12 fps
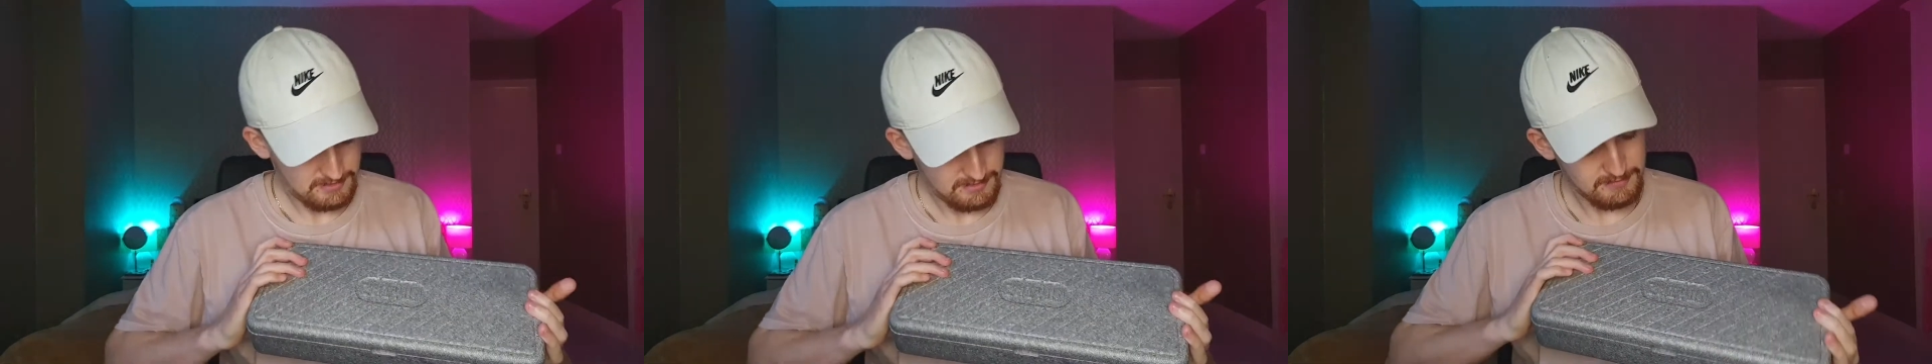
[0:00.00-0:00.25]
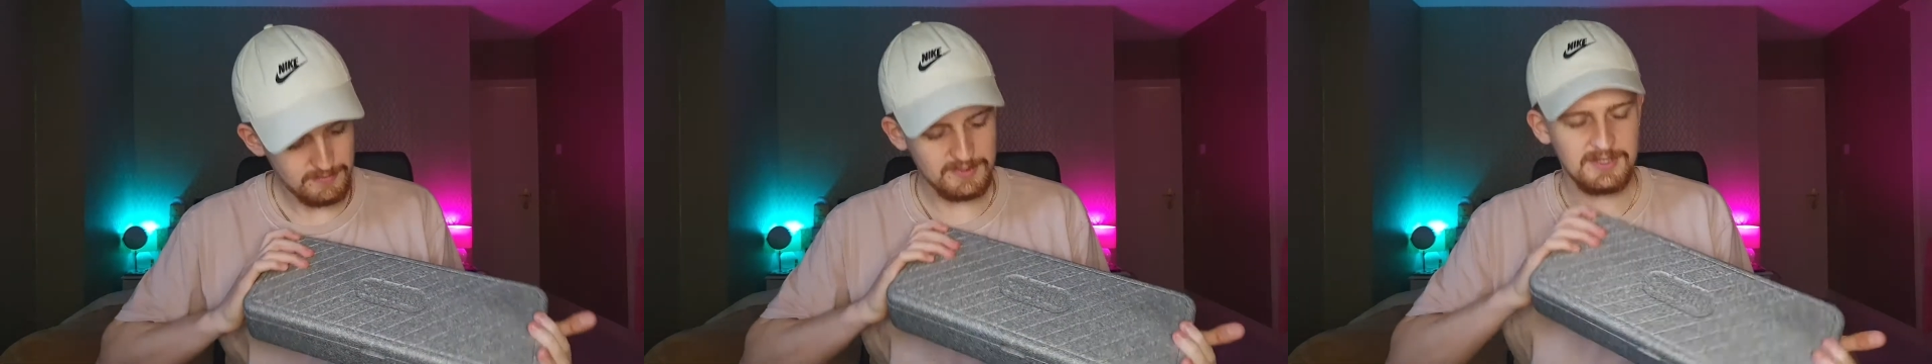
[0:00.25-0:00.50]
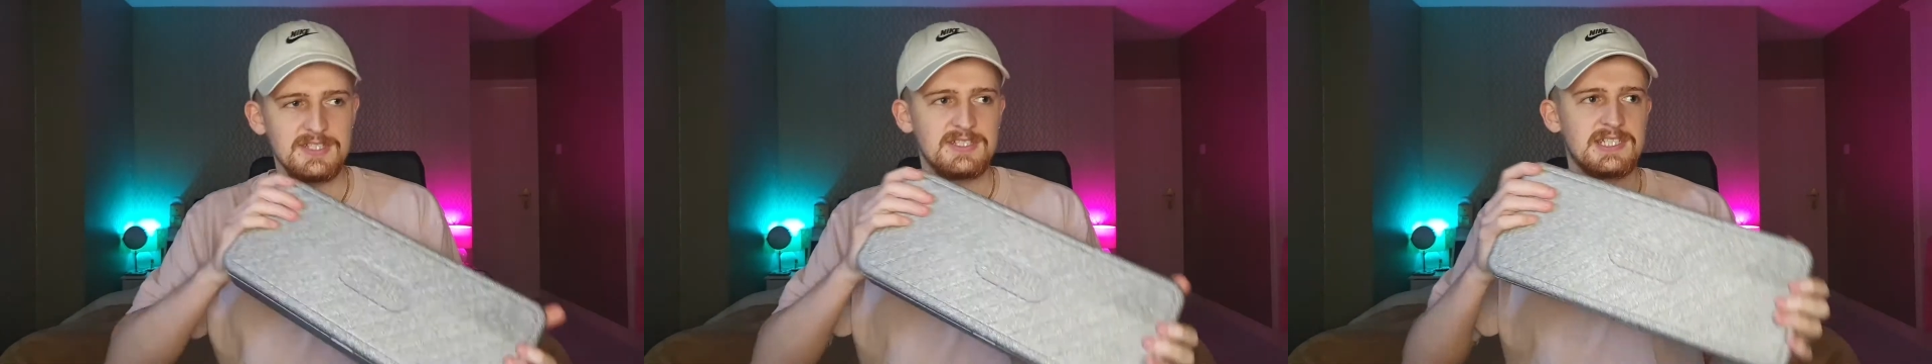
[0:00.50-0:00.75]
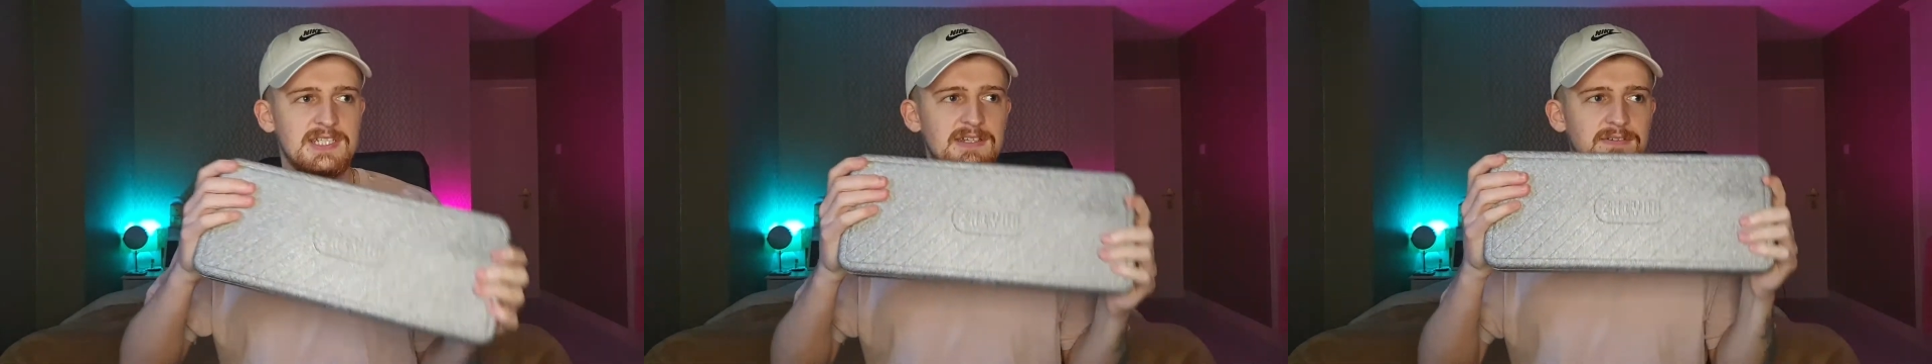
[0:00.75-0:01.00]
with
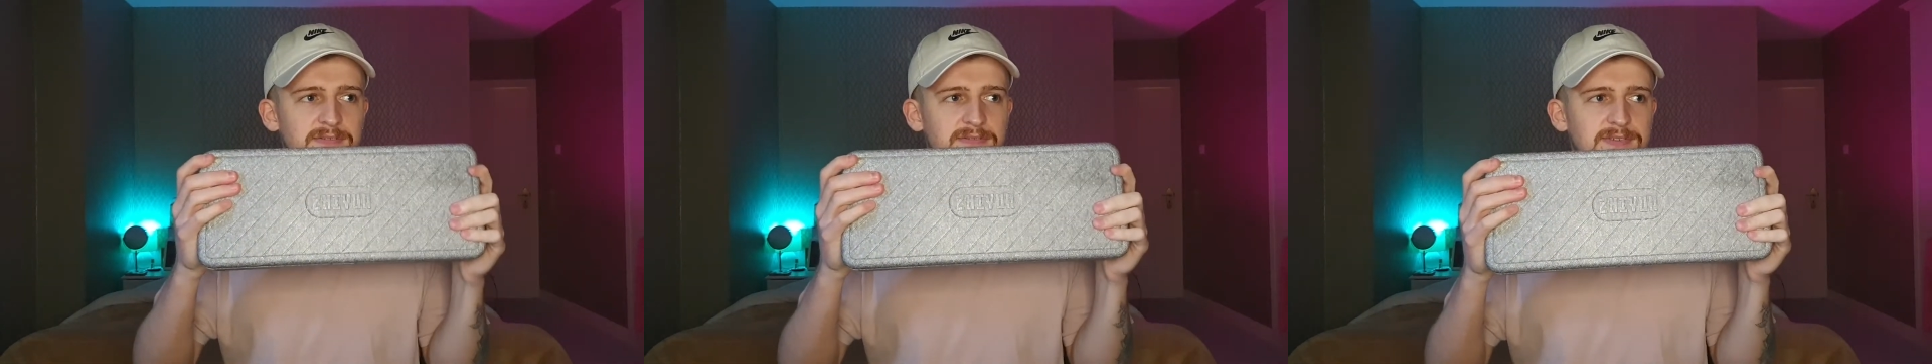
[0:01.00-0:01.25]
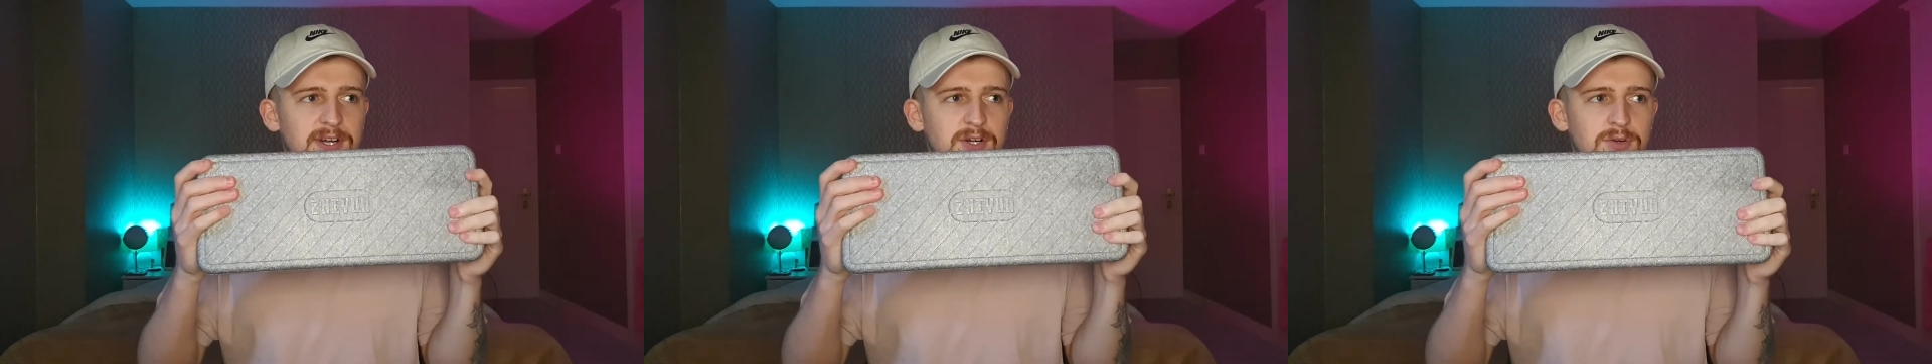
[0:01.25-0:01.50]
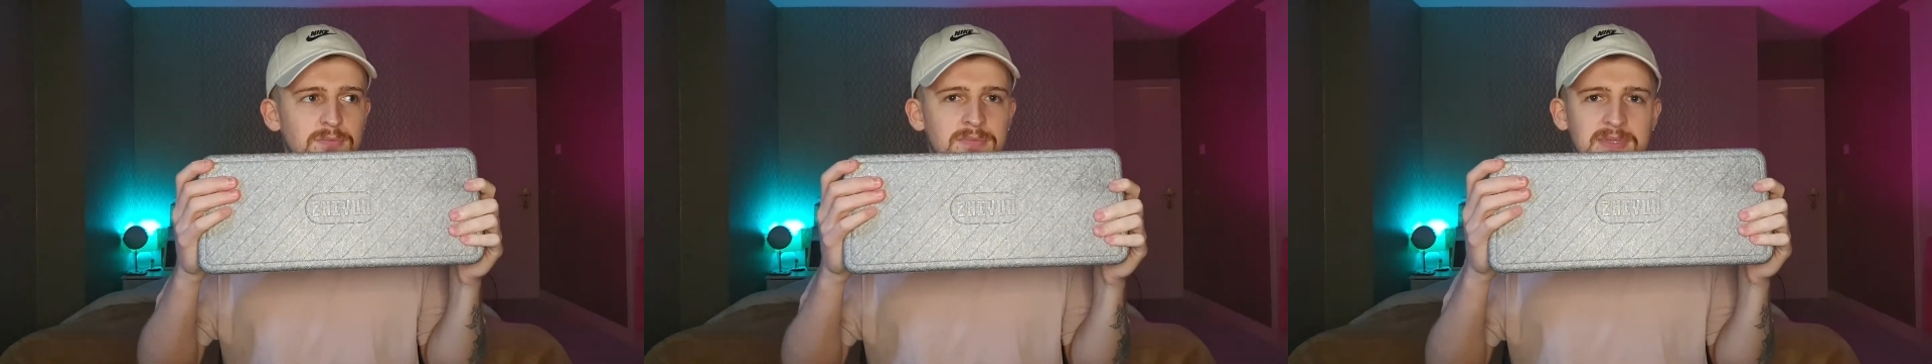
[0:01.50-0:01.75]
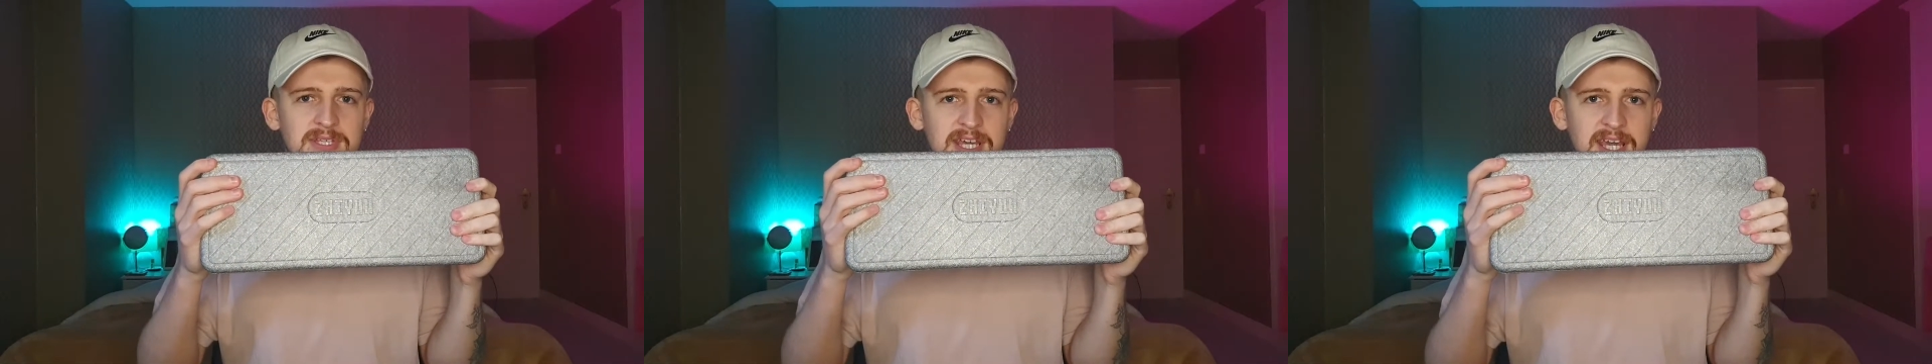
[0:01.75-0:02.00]
this foam
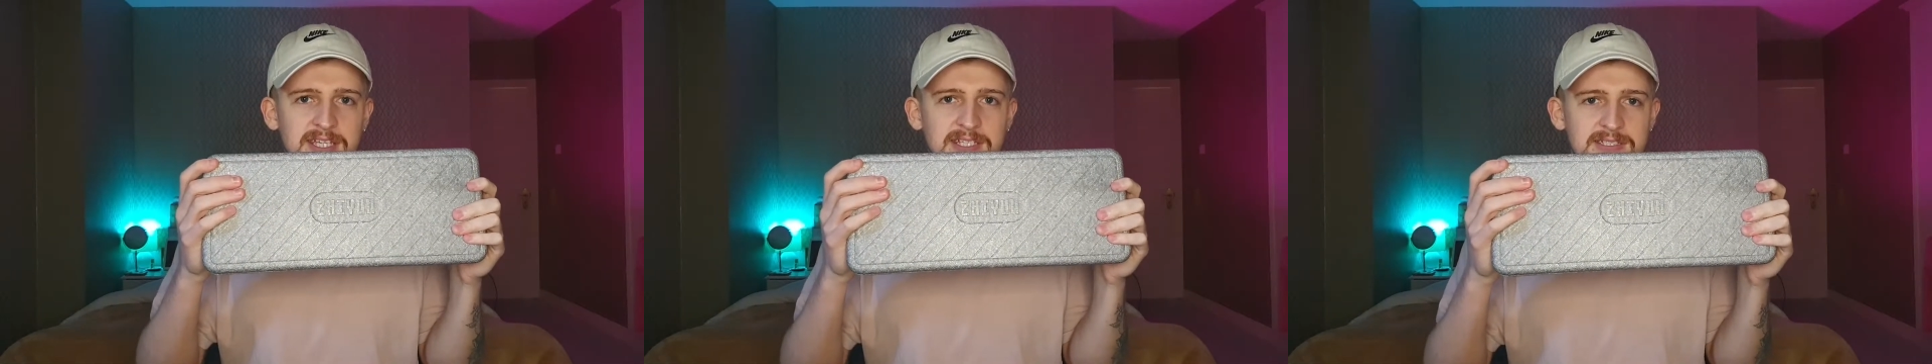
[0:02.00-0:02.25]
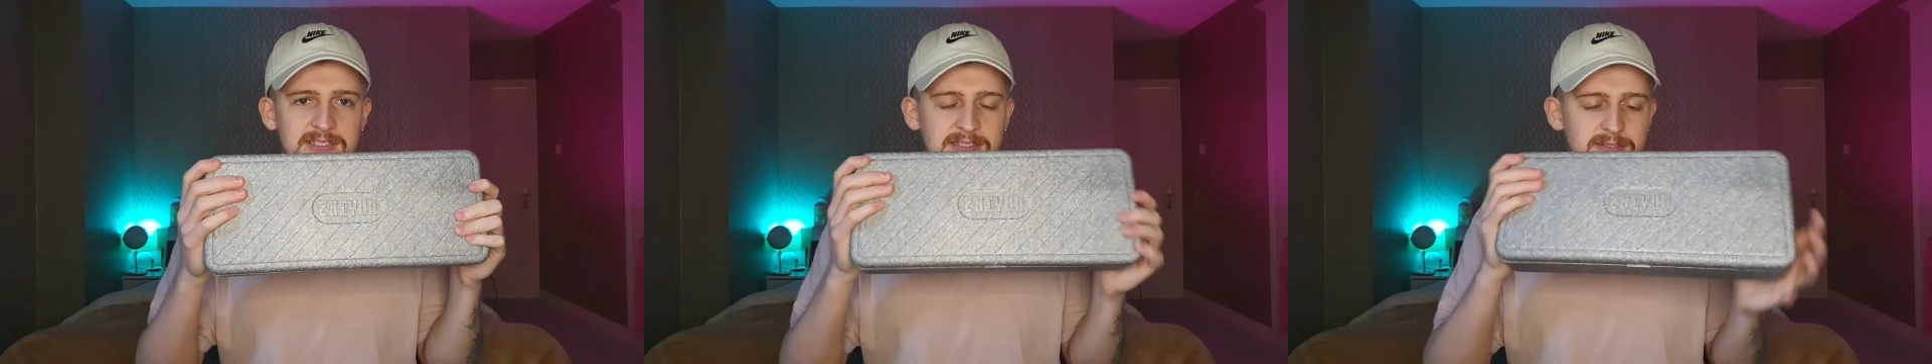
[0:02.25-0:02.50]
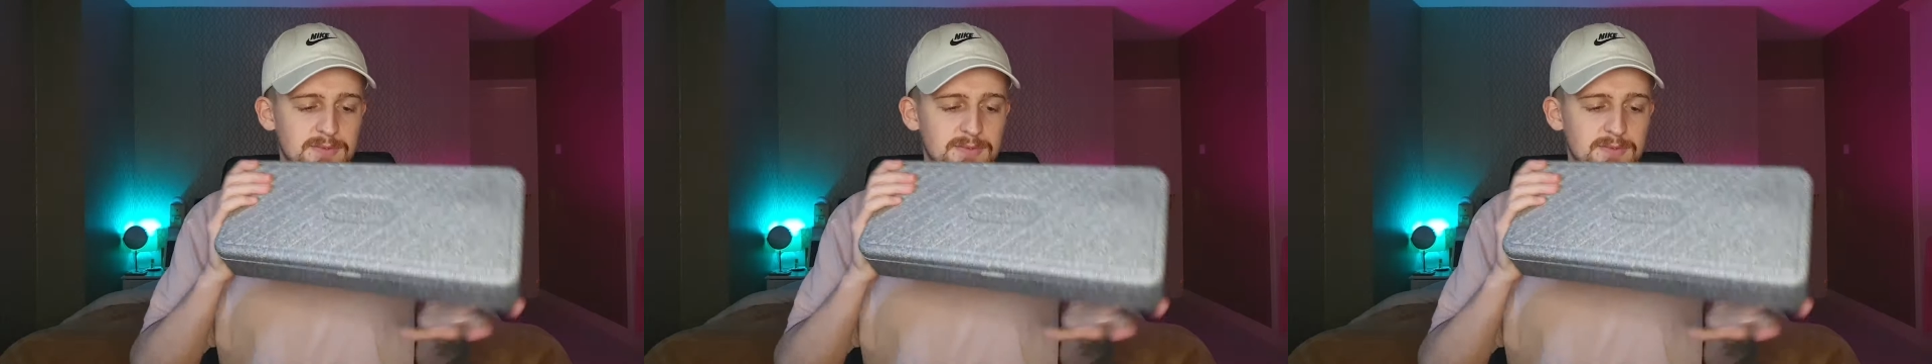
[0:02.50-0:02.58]
case,